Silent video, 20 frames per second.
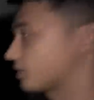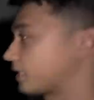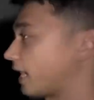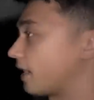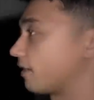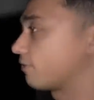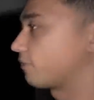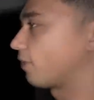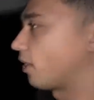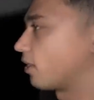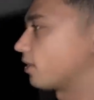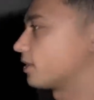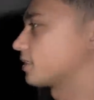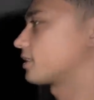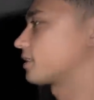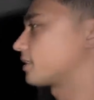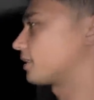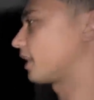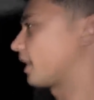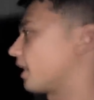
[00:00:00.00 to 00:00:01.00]
State forest,
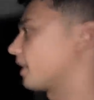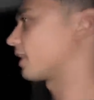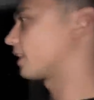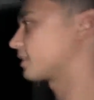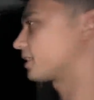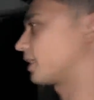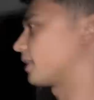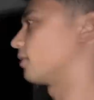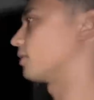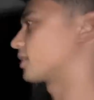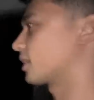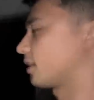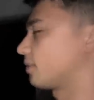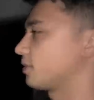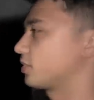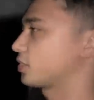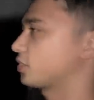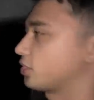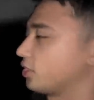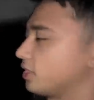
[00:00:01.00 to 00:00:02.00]
yeah. They said there was going to
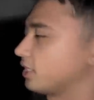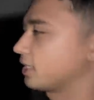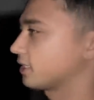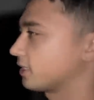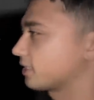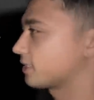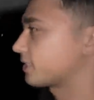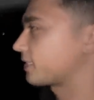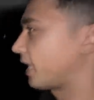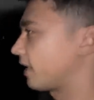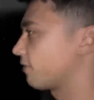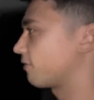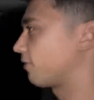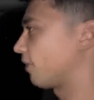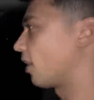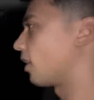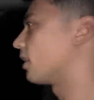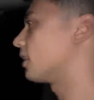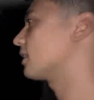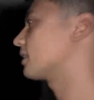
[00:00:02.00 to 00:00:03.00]
be shooting in the state
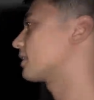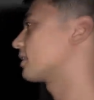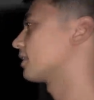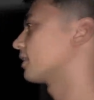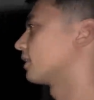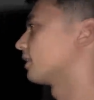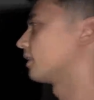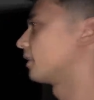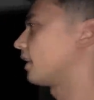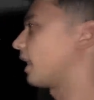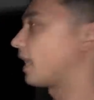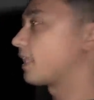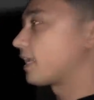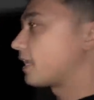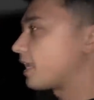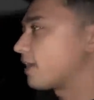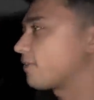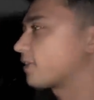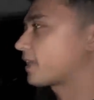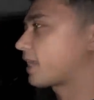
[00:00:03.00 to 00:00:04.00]
forest, and they
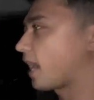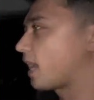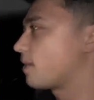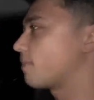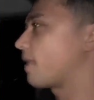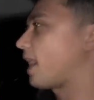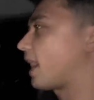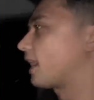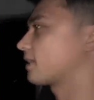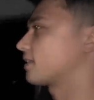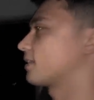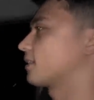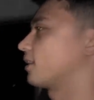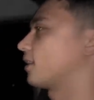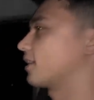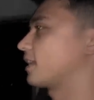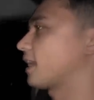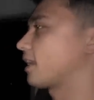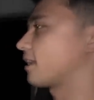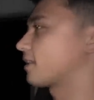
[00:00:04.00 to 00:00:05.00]
never came back to go
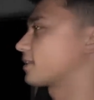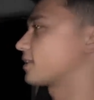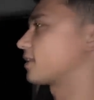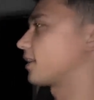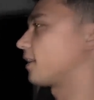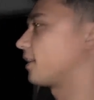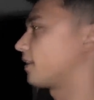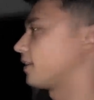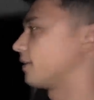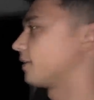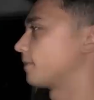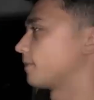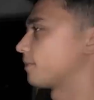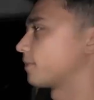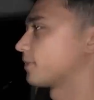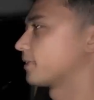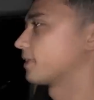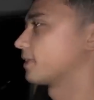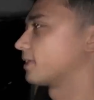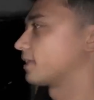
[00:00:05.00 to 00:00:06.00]
get us. So,
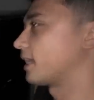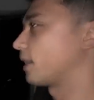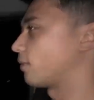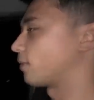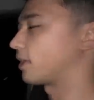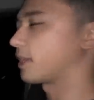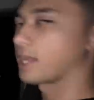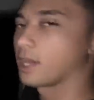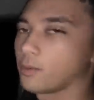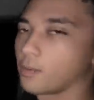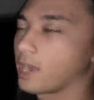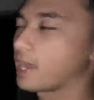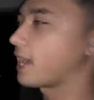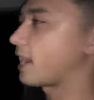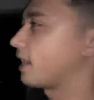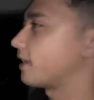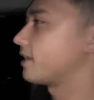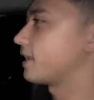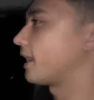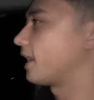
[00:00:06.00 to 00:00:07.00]
yeah, we're on our way
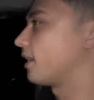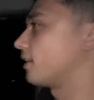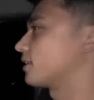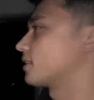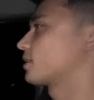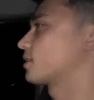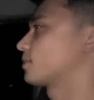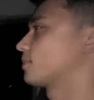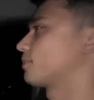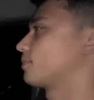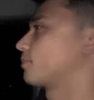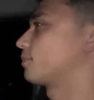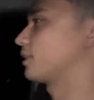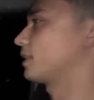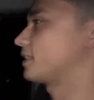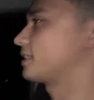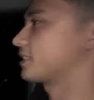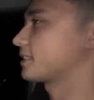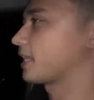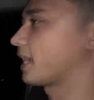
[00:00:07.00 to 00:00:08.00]
out now. It's
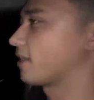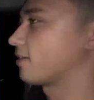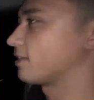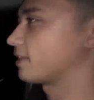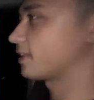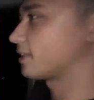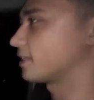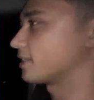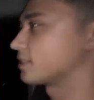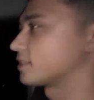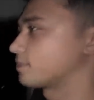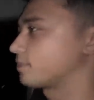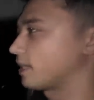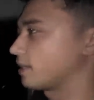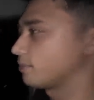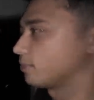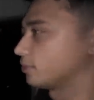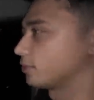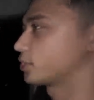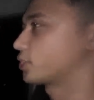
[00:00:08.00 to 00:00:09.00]
pretty scary that there's
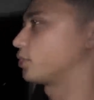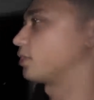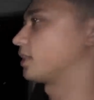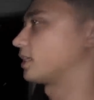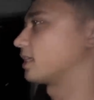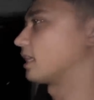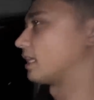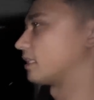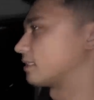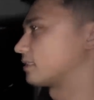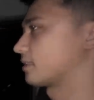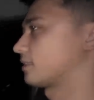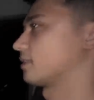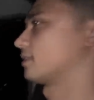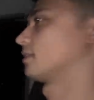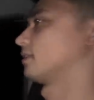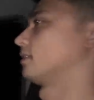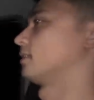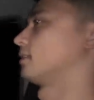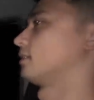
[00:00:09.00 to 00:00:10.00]
people shooting guns
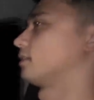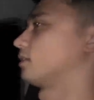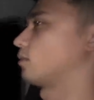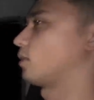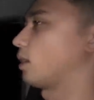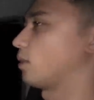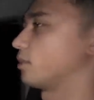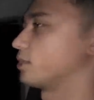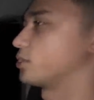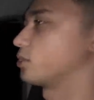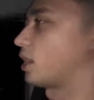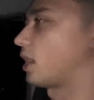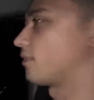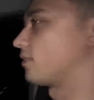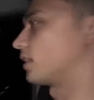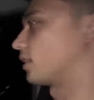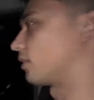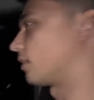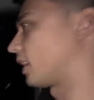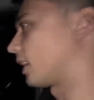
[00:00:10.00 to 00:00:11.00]
while we're
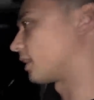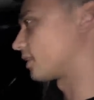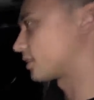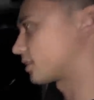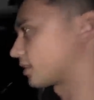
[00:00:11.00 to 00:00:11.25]
driving around.